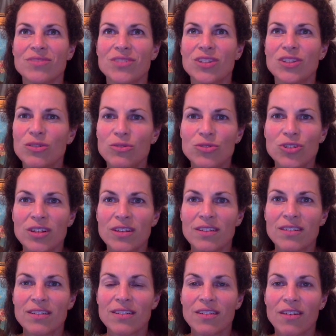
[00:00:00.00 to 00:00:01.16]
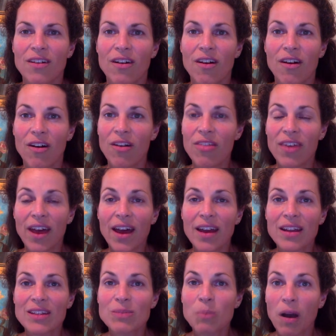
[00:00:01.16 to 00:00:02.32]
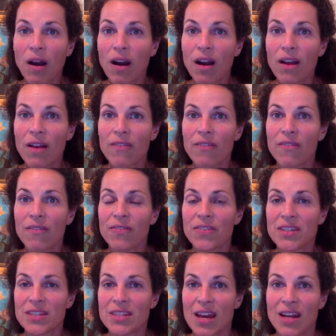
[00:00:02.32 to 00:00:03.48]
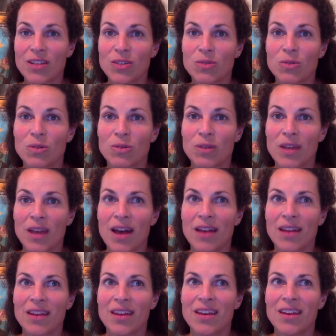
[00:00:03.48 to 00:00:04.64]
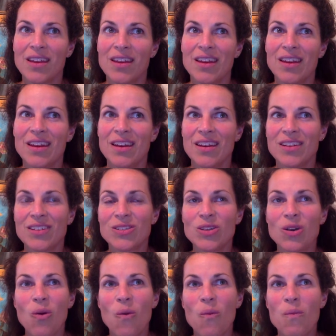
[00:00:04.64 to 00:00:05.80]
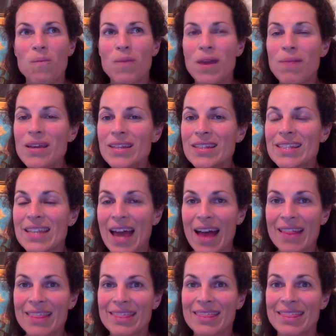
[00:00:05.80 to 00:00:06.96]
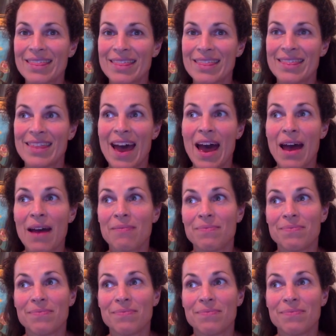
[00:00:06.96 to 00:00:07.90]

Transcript: Delusion, all that is part of the status quo reality. So maybe it's not that